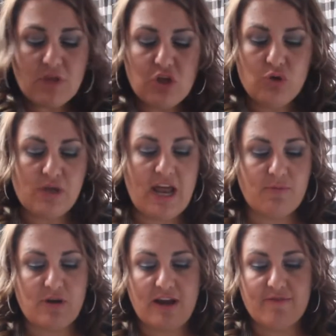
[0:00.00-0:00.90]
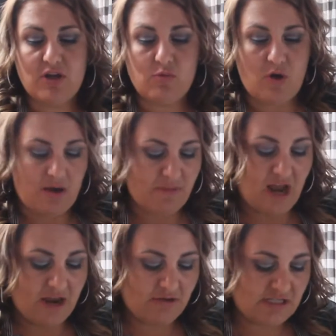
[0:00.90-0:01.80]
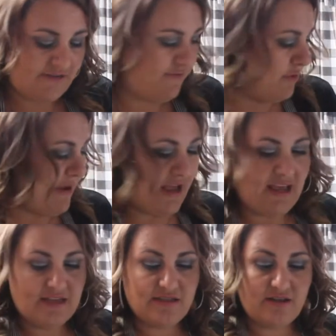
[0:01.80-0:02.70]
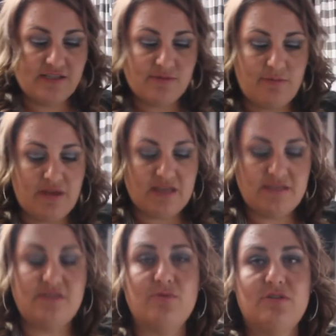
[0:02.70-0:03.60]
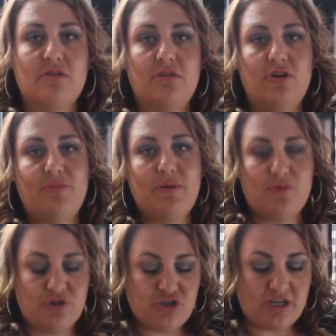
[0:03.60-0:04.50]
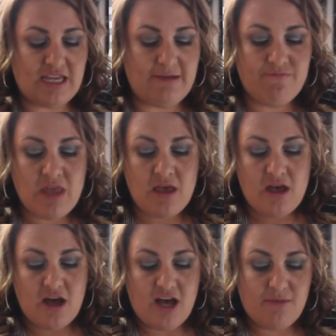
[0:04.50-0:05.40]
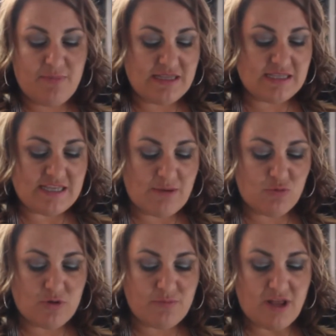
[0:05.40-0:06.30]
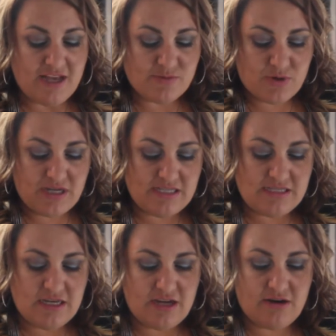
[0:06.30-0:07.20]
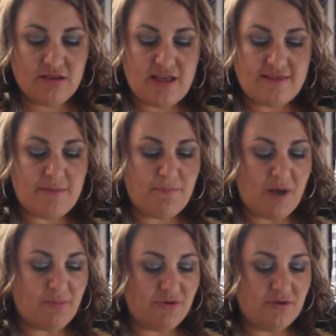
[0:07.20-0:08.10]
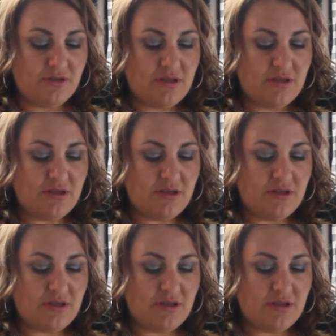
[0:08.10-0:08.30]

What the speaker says: You can add whatever you want, but I only did 4 pancakes on this one because these ones are a little bit more chunky. But the same rule applies. We're going to sit here and let them bubble.